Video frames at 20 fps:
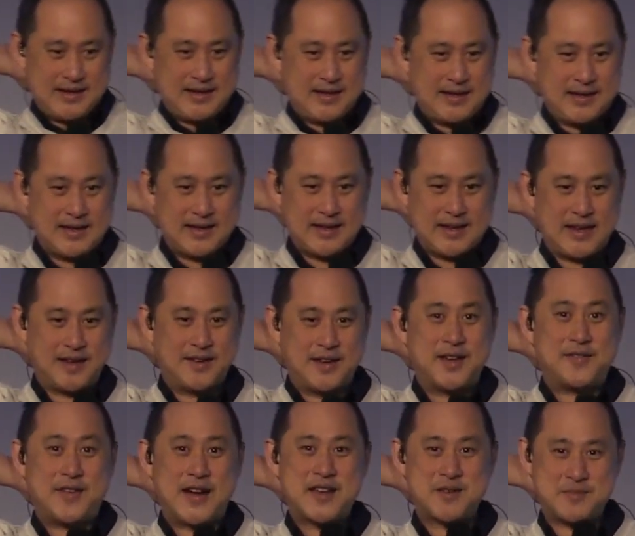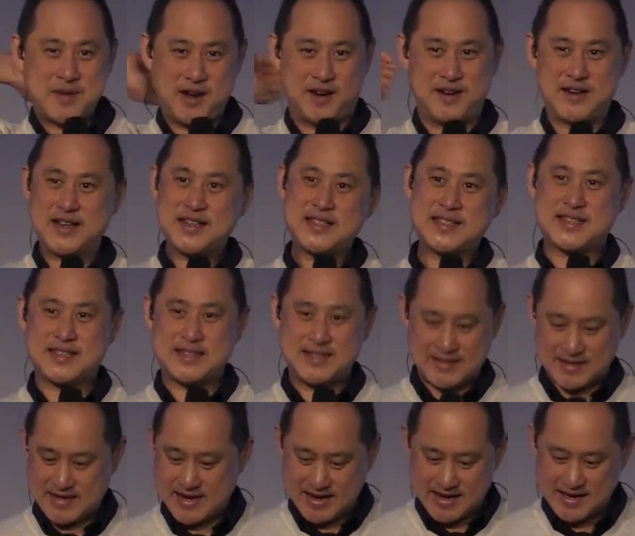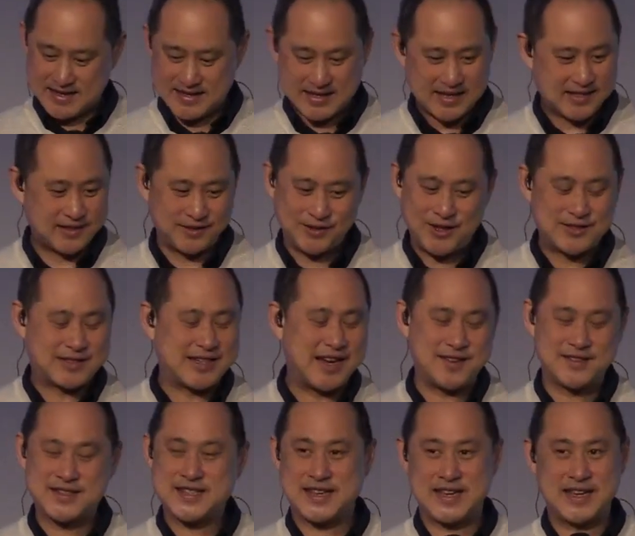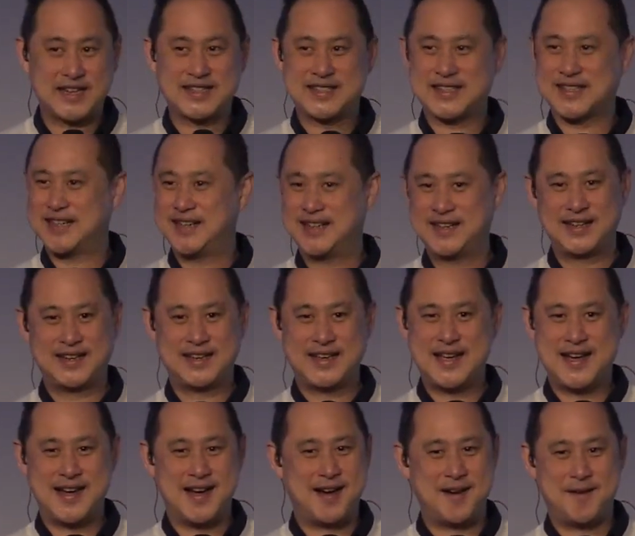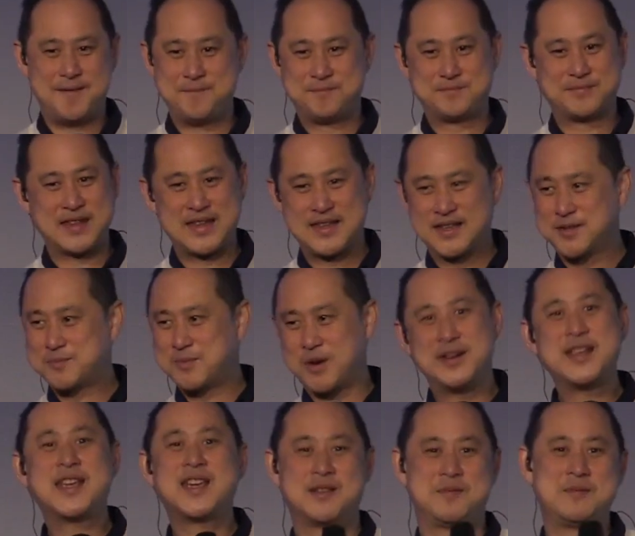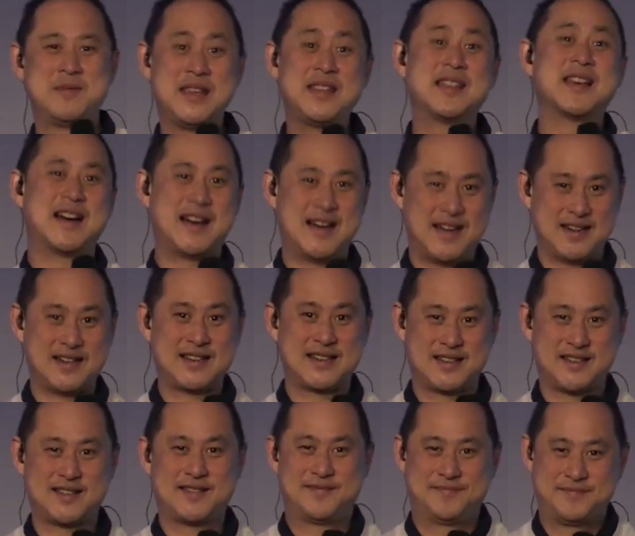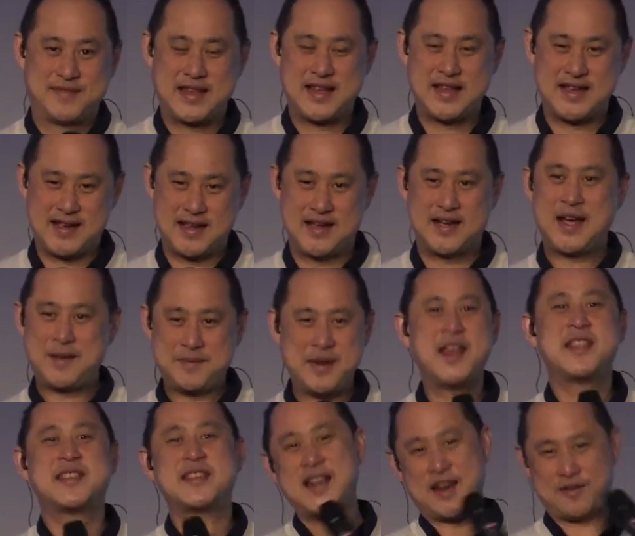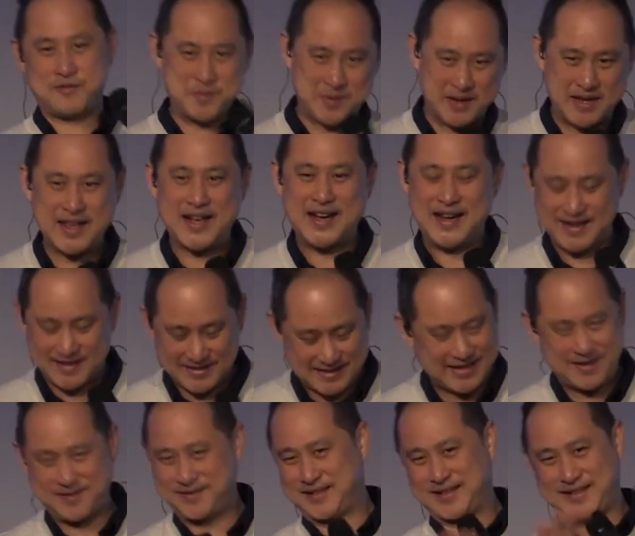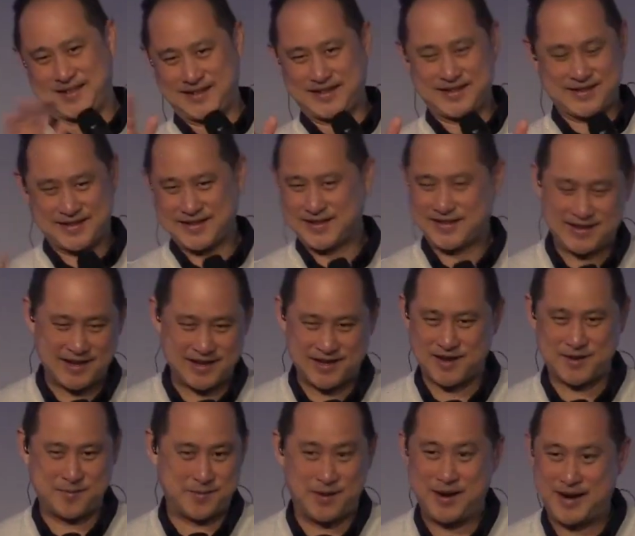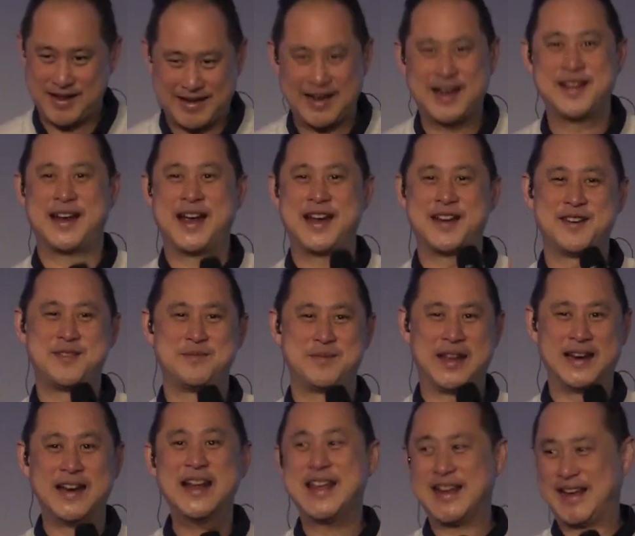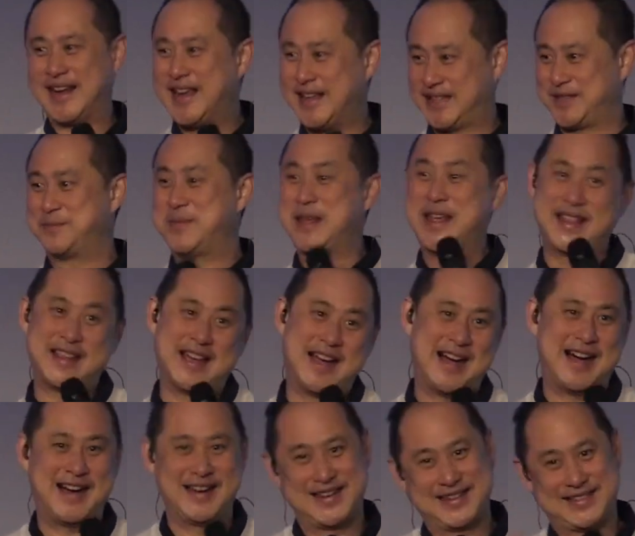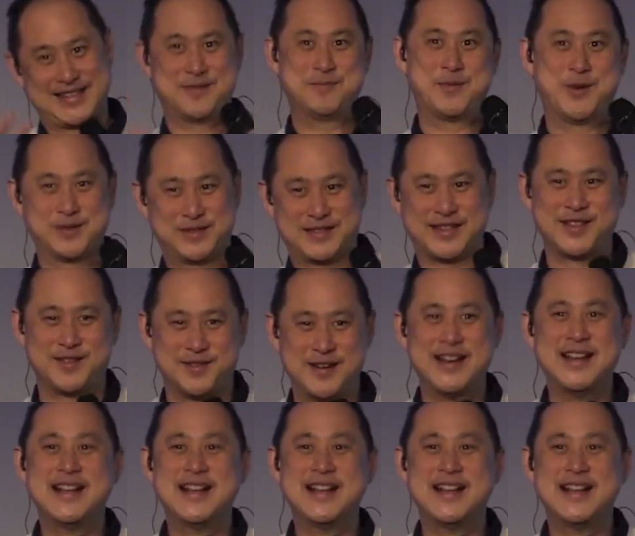If I could be honest, this lockdown six, it's probably hit me the hardest. I mean, it hit everybody the hardest. Don't get me wrong. Like, I didn't mean it hits me the hardest, the most in the world.